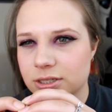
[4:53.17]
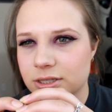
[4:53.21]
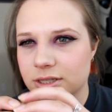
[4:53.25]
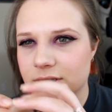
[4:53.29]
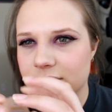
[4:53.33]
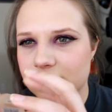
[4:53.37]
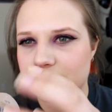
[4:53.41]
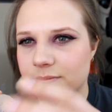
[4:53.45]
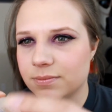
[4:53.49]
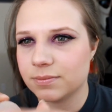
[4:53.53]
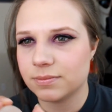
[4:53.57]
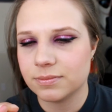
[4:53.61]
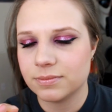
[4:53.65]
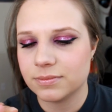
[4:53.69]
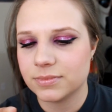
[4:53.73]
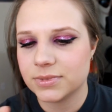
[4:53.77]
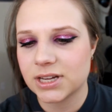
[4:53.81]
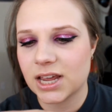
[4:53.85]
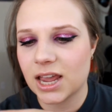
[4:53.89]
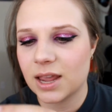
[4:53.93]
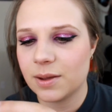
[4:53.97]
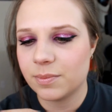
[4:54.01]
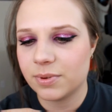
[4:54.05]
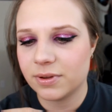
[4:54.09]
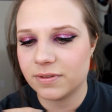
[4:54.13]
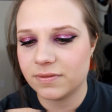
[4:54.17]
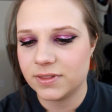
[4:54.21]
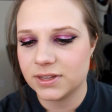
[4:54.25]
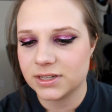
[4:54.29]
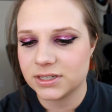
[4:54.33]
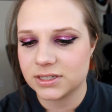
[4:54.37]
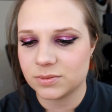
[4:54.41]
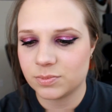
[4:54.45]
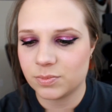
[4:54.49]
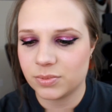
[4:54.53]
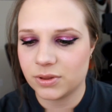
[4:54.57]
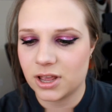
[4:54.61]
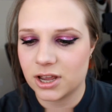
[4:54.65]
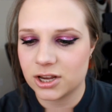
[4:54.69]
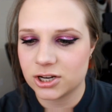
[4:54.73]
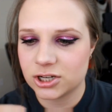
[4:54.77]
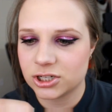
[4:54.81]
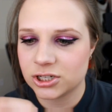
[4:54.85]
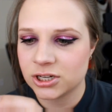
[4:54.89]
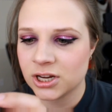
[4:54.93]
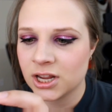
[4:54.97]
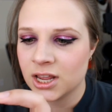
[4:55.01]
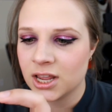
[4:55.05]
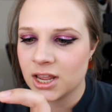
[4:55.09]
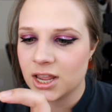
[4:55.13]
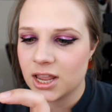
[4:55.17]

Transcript: the type of this blush.